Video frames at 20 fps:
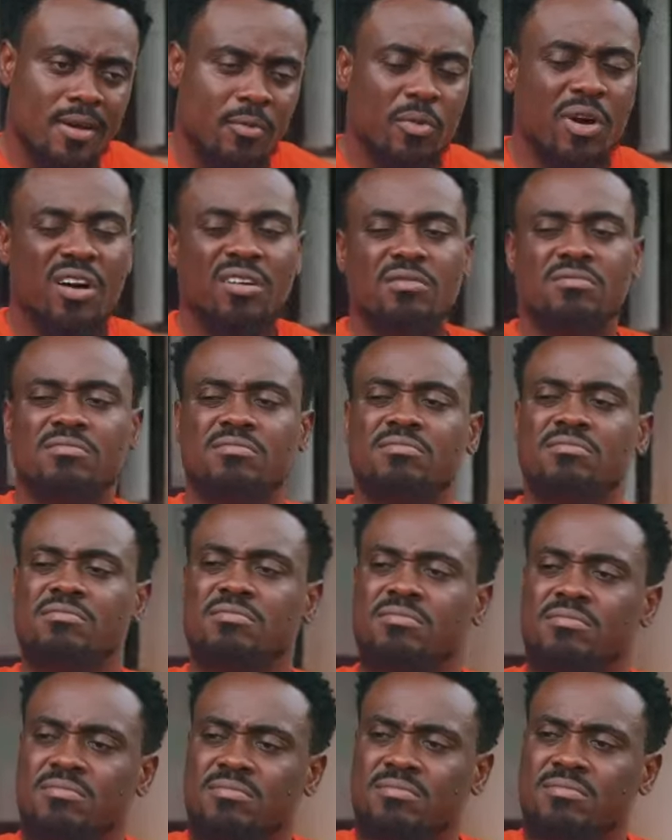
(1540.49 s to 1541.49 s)
Well,
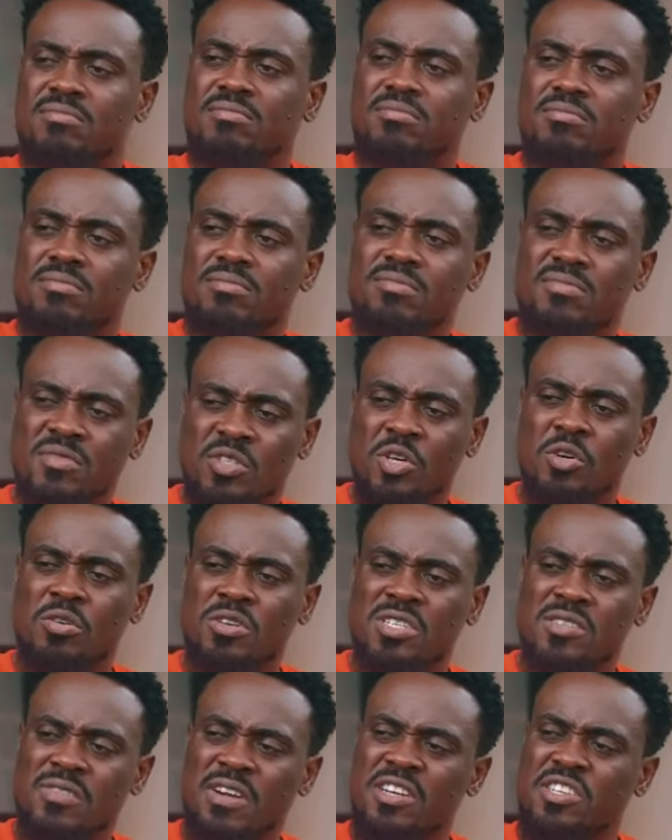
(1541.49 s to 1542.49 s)
though
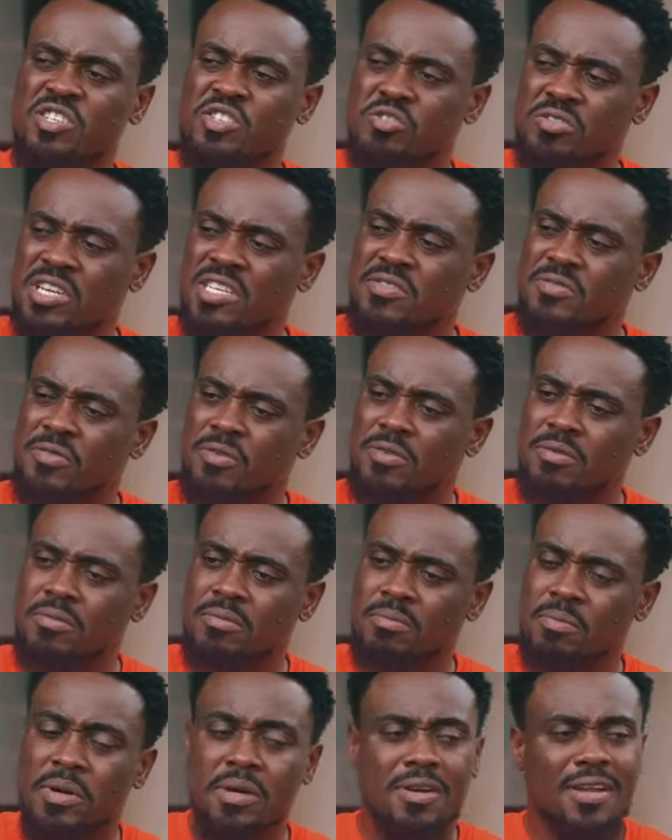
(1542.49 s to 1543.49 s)
it's very stressful,
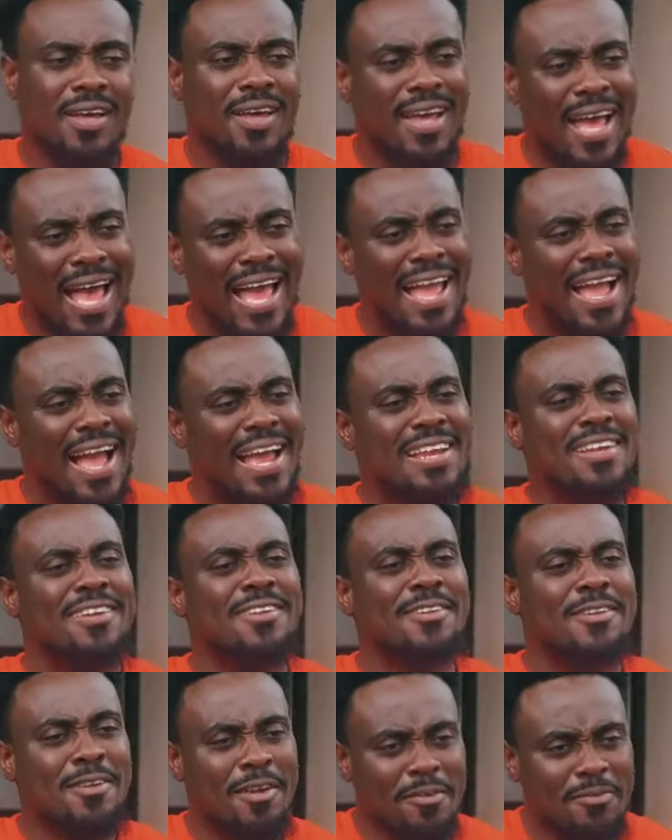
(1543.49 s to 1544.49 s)
but I
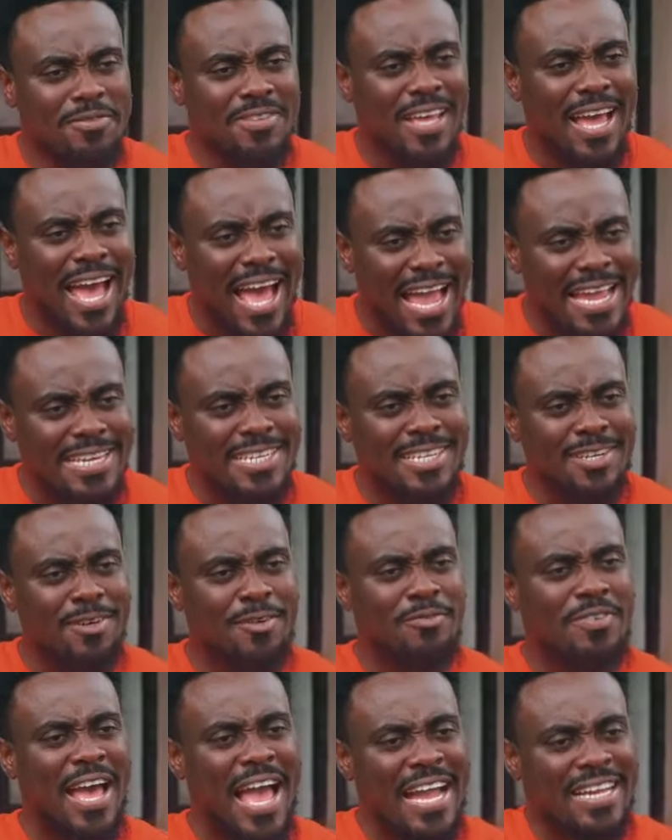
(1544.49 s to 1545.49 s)
love the idea
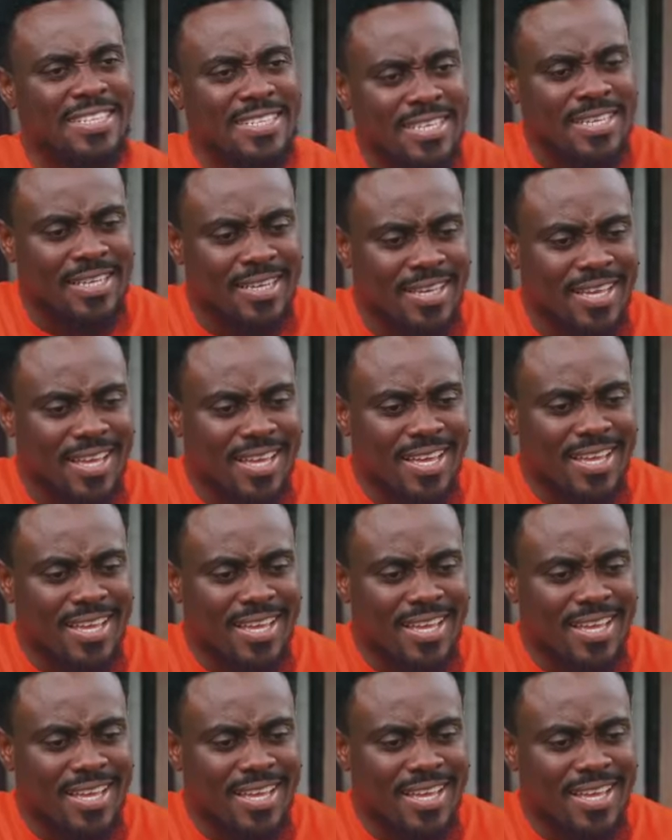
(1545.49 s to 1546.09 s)
of acting,